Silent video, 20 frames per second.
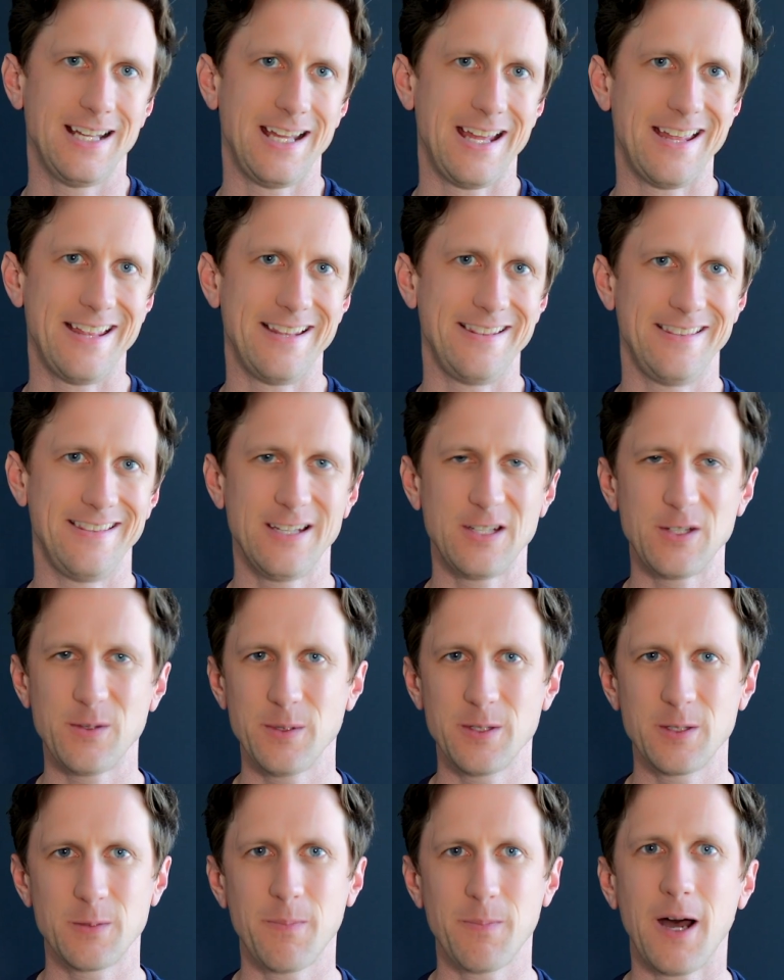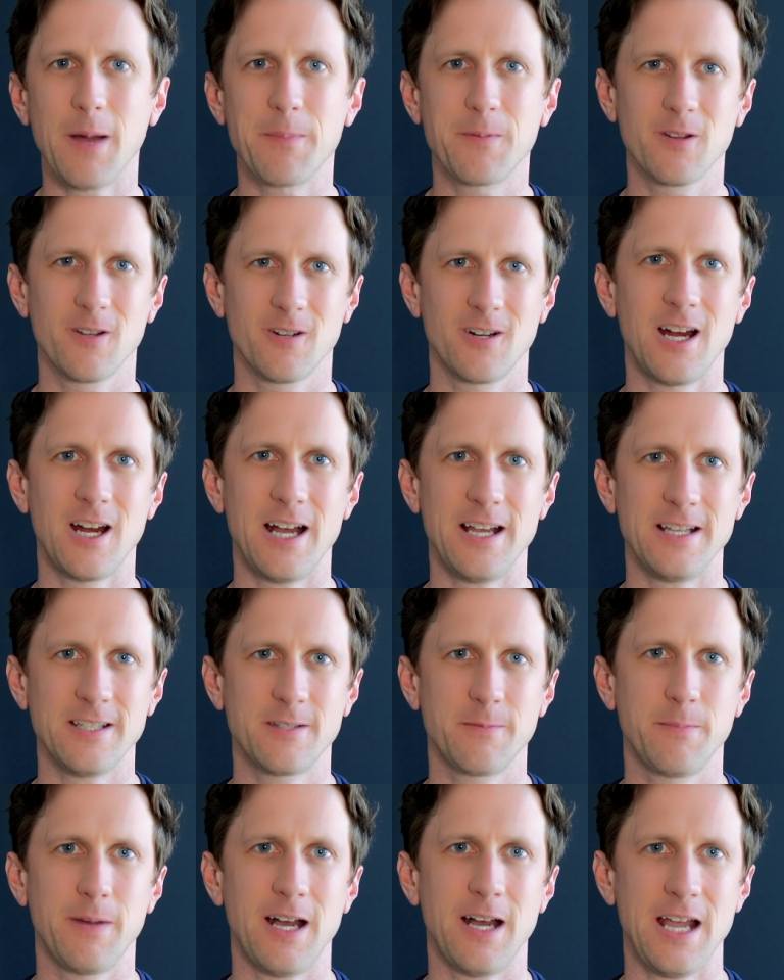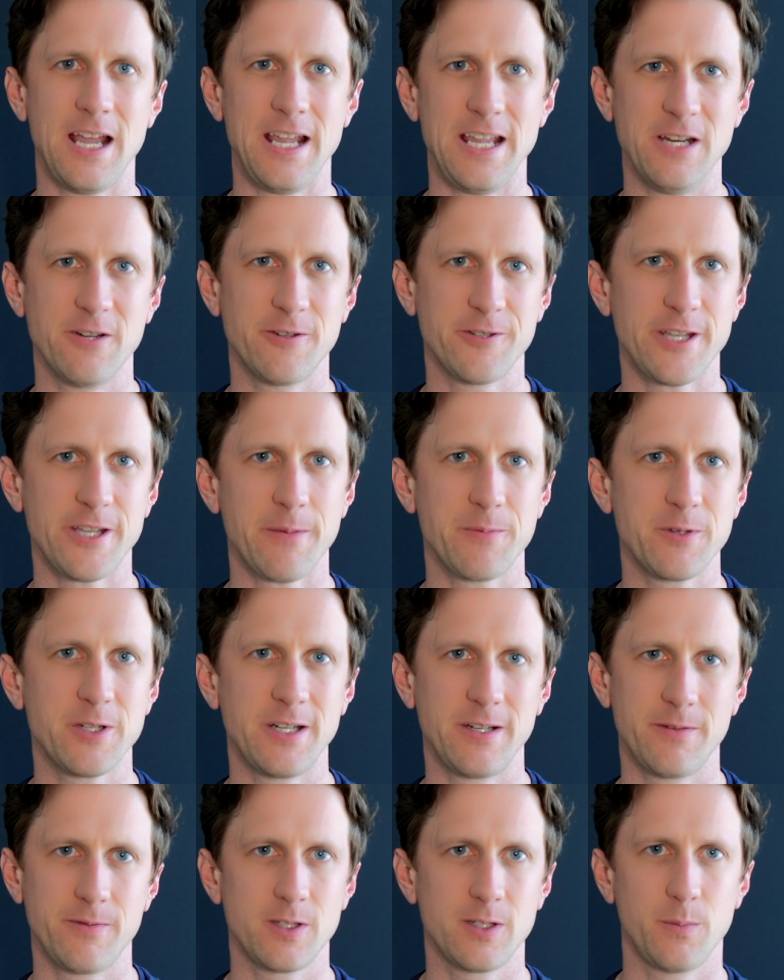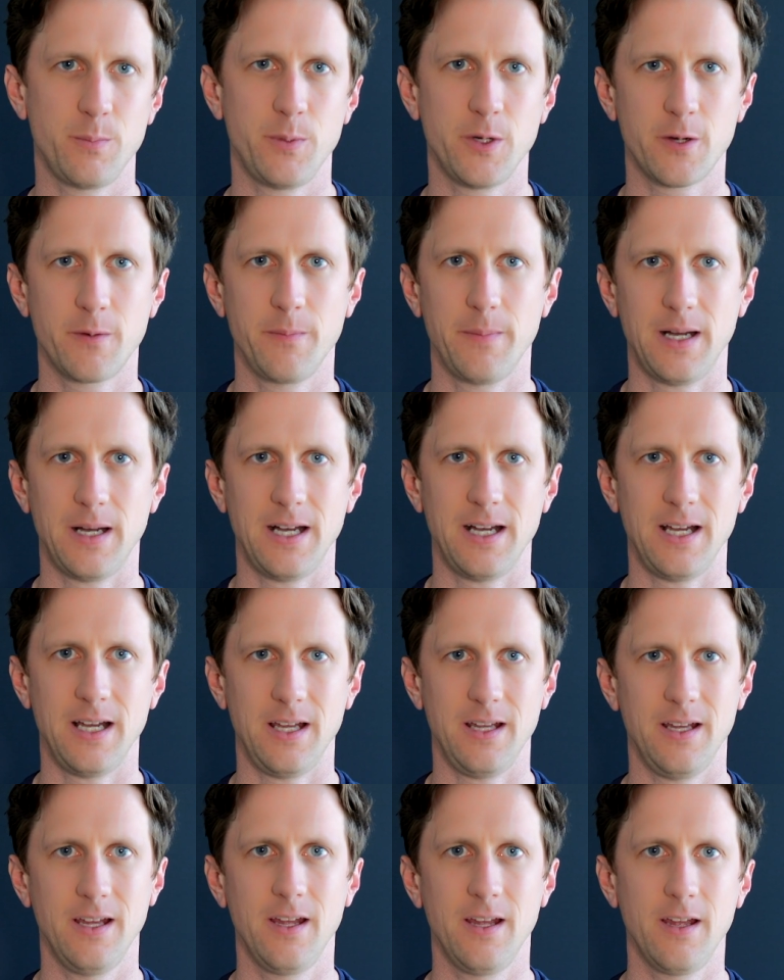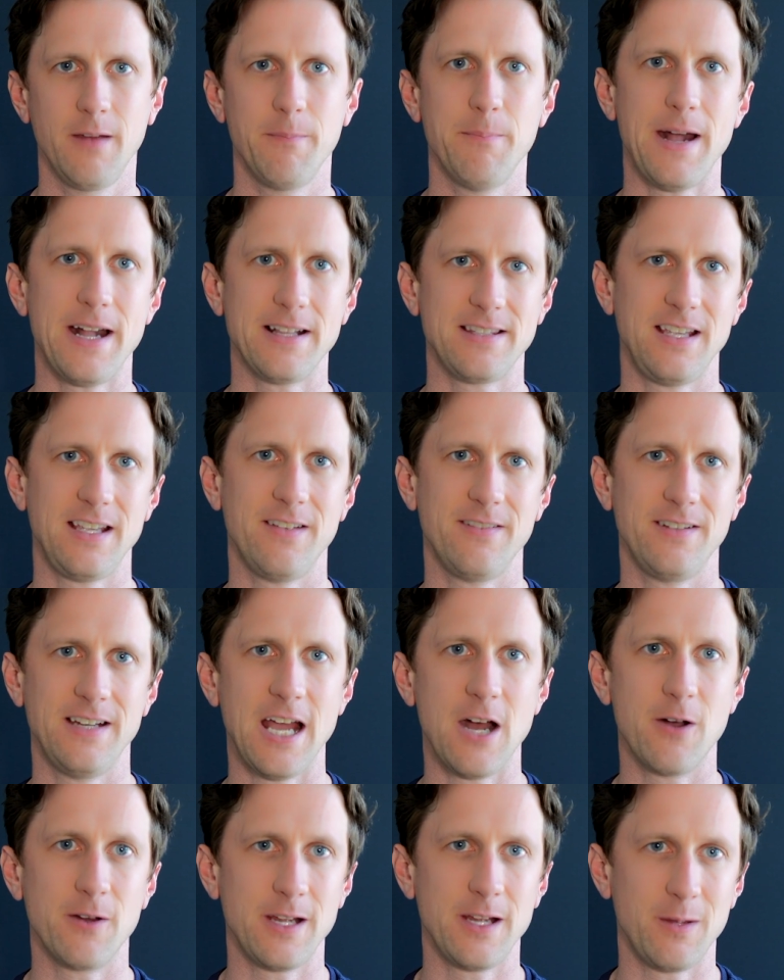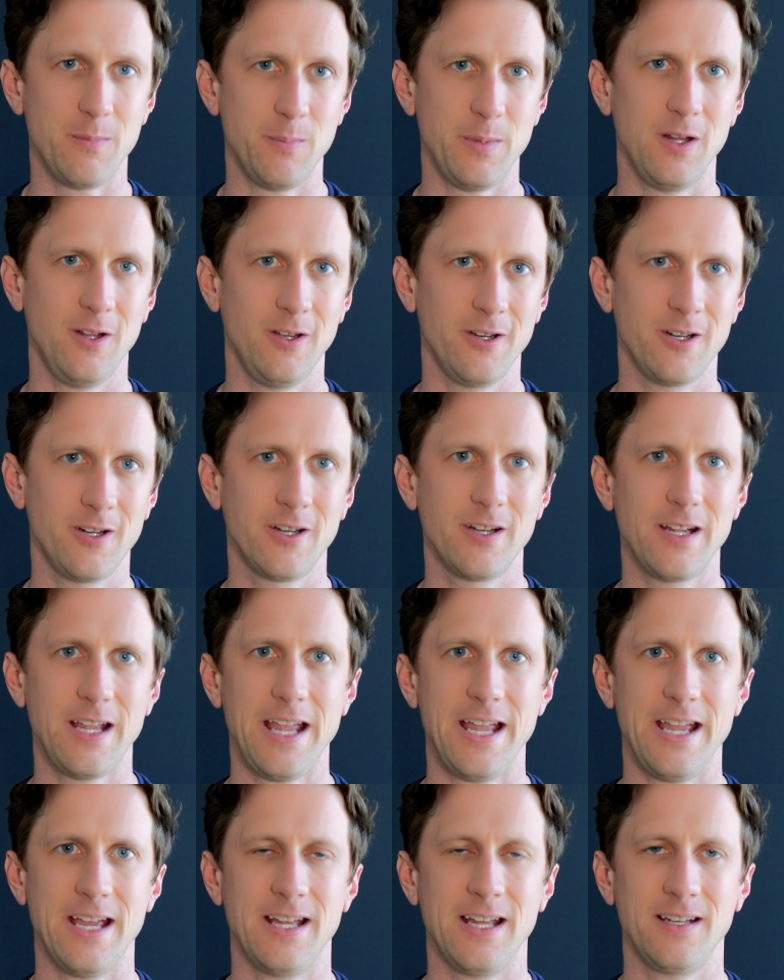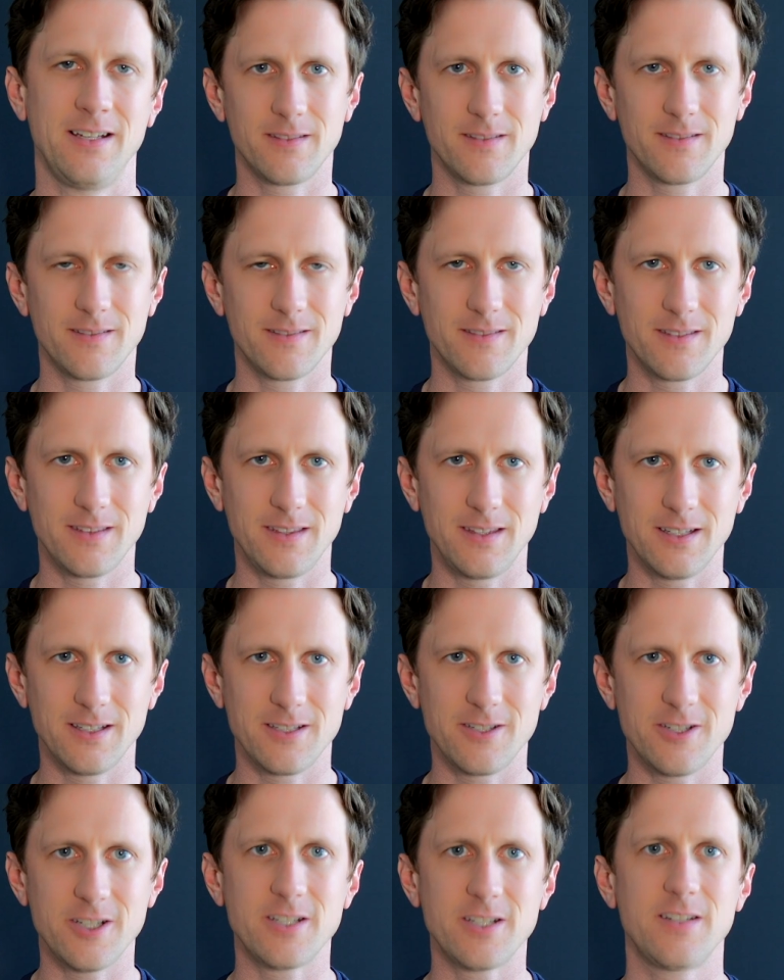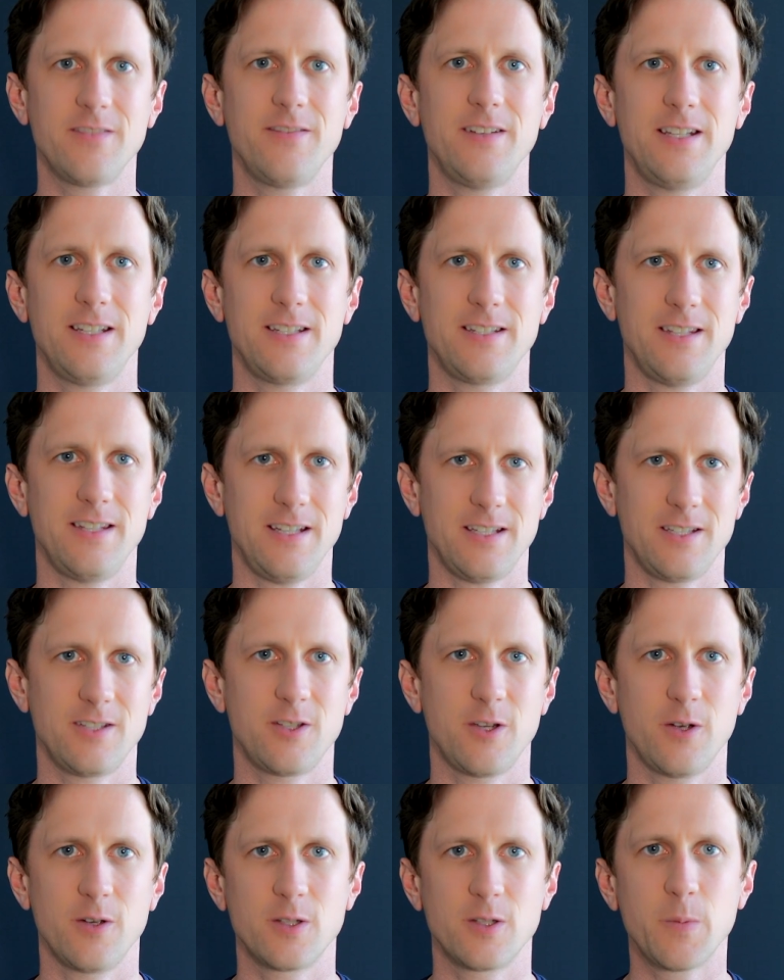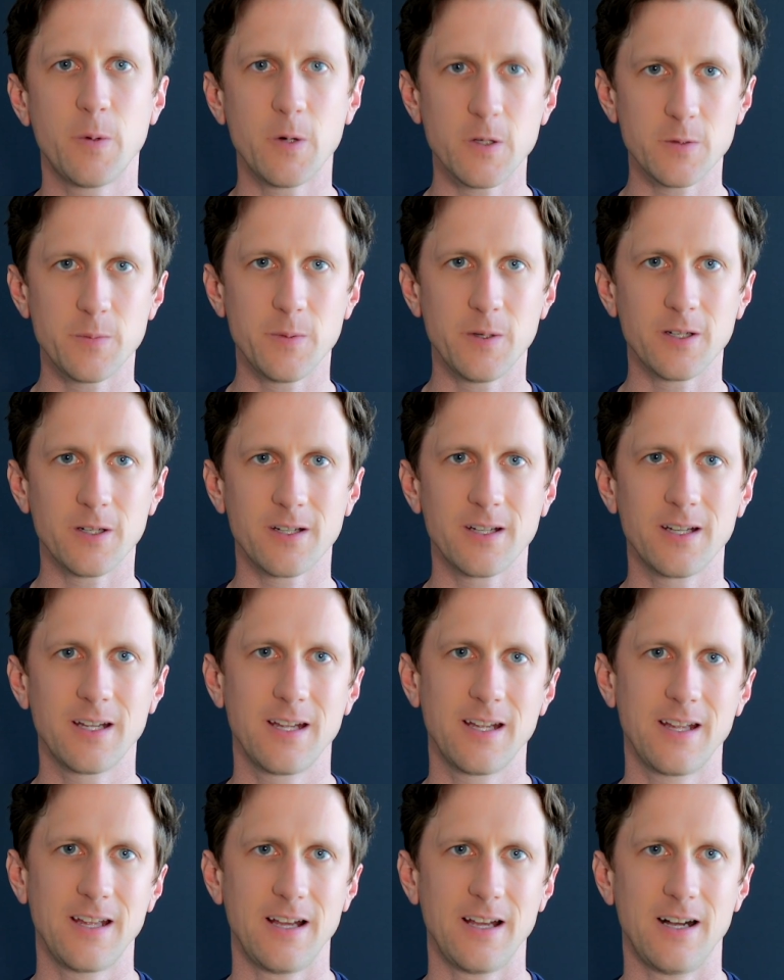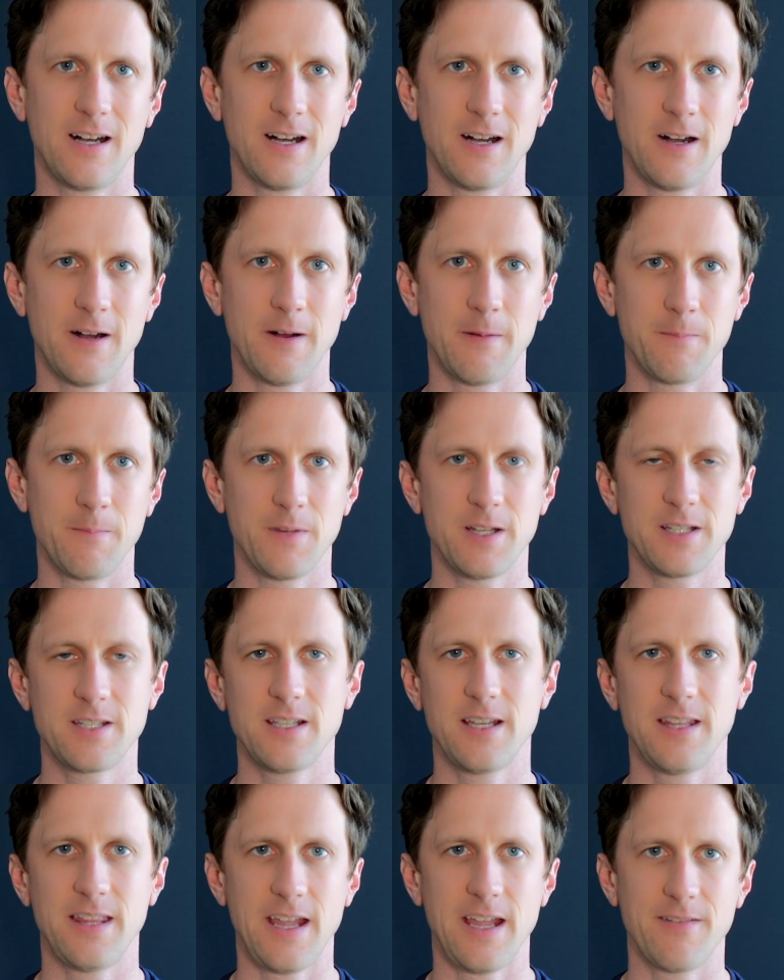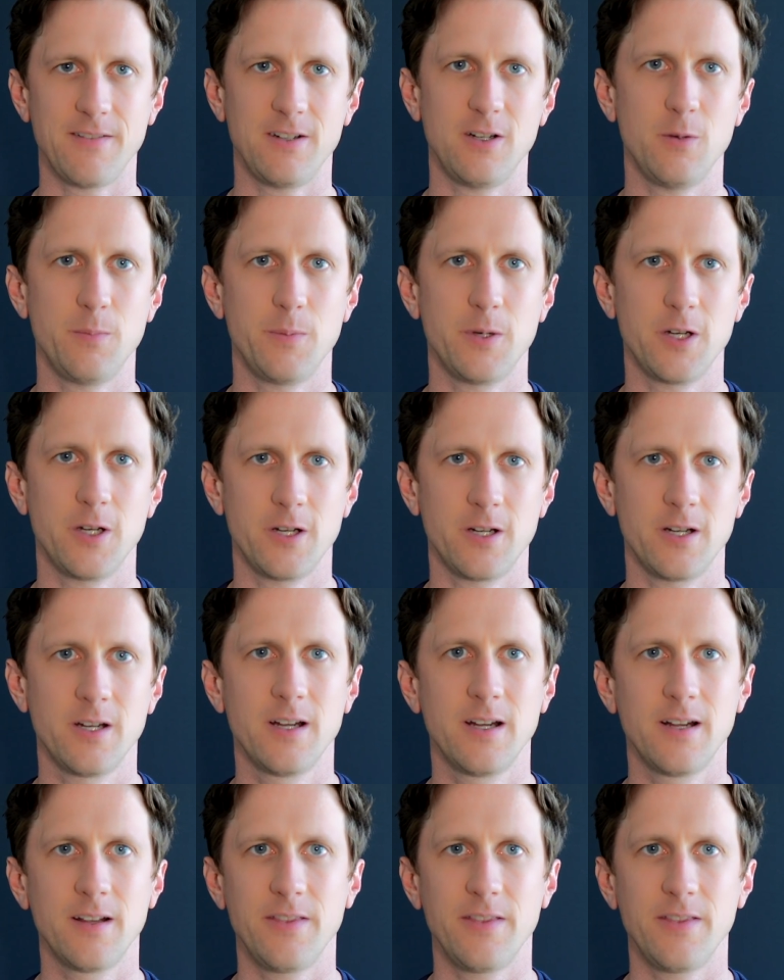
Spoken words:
And this was popularized by Interception. It was a book by Matt Davidow and Ed Miller. And the gist of it is this. So a sports book, let's say they have an opener.